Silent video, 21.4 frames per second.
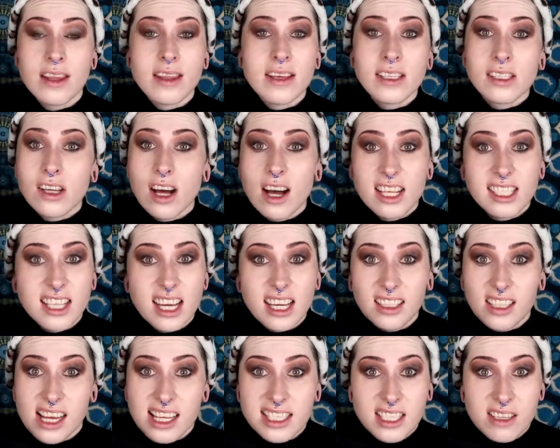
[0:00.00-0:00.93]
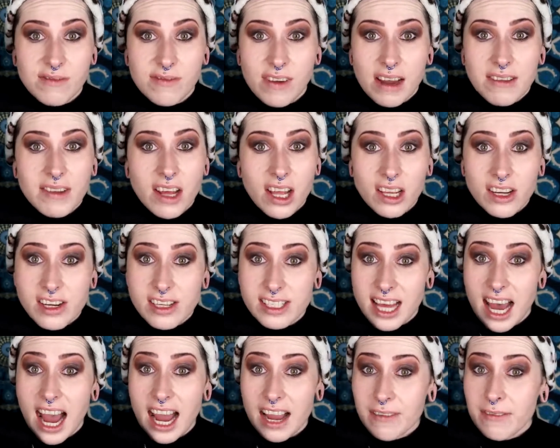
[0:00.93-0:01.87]
This costs like less than $5.
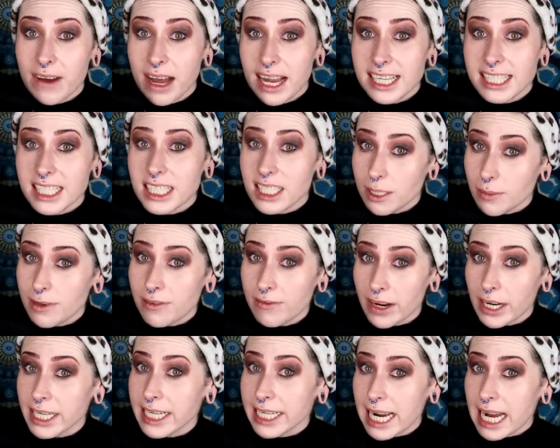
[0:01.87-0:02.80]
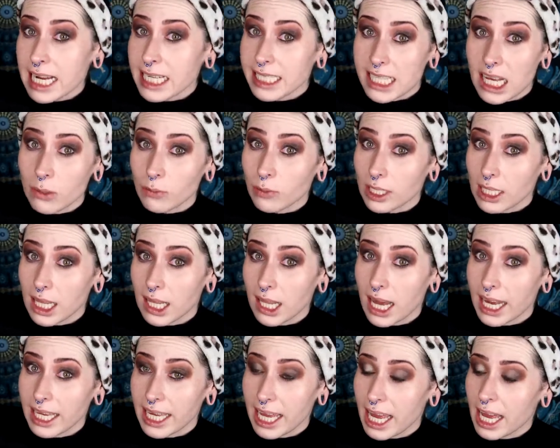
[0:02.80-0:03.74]
I find it to be very nice. I really
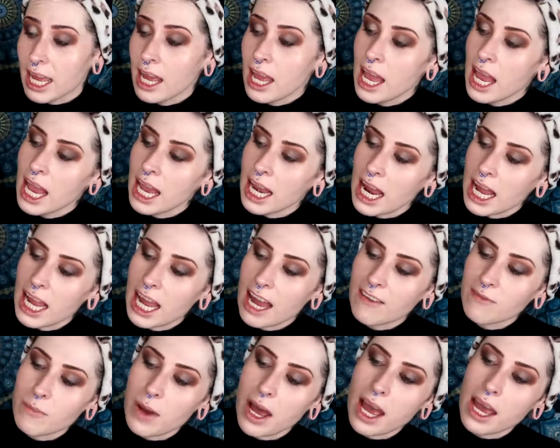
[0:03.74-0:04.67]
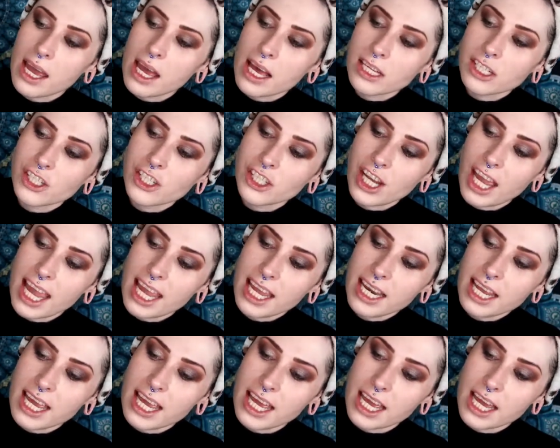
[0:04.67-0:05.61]
like it. And I have my
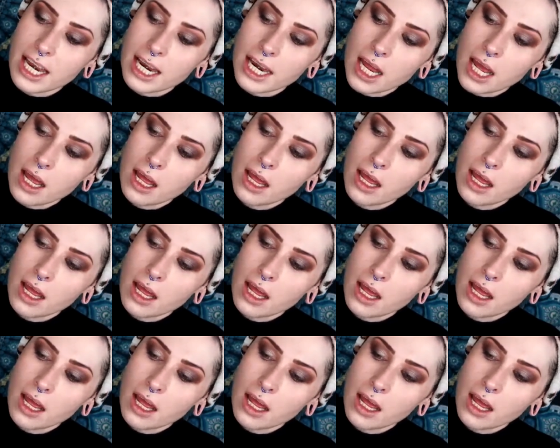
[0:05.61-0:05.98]
shade in